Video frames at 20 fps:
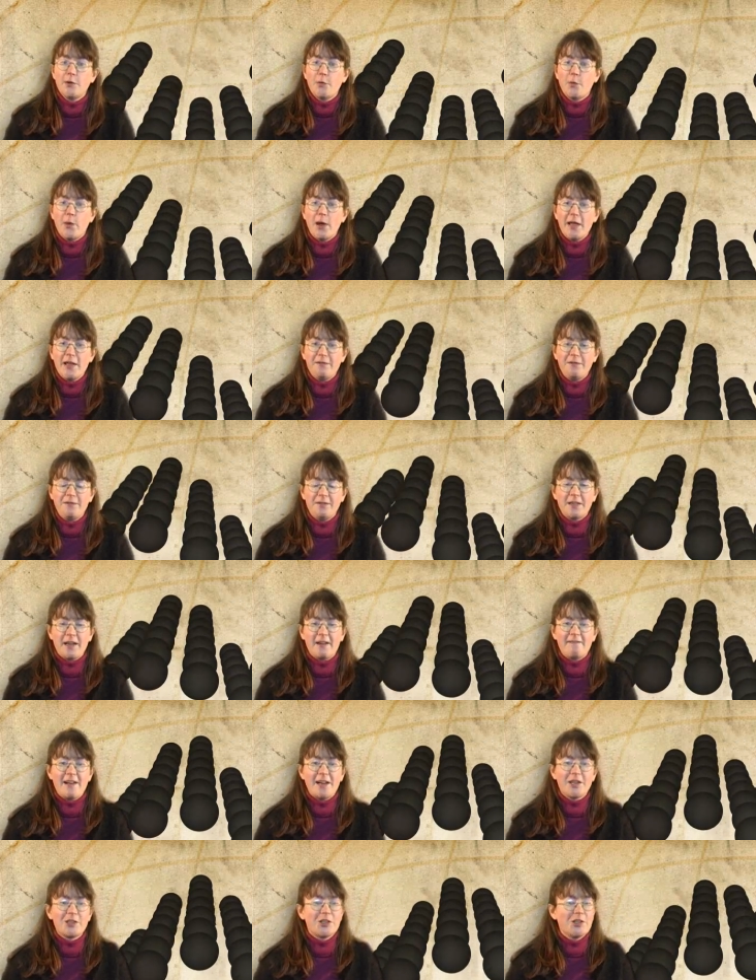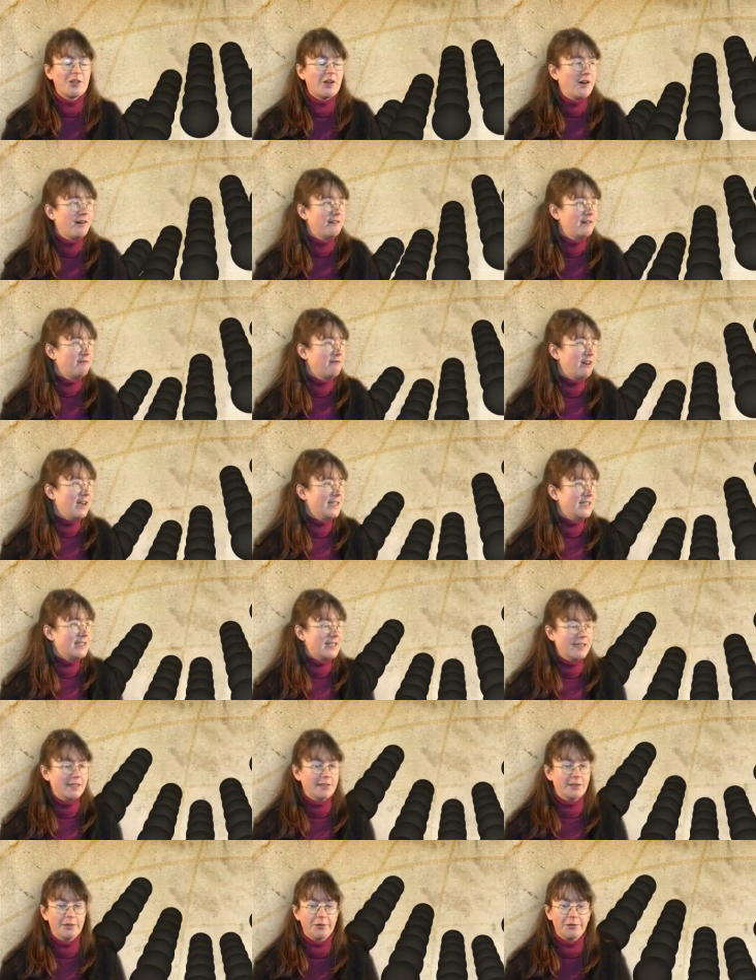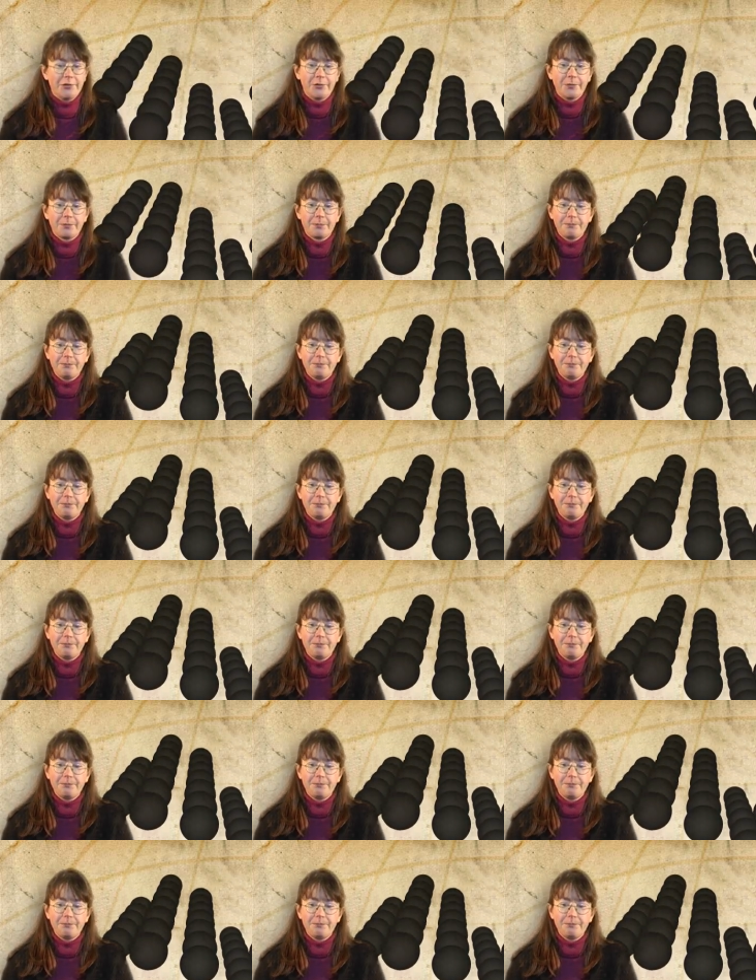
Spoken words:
wave direction are at right angles.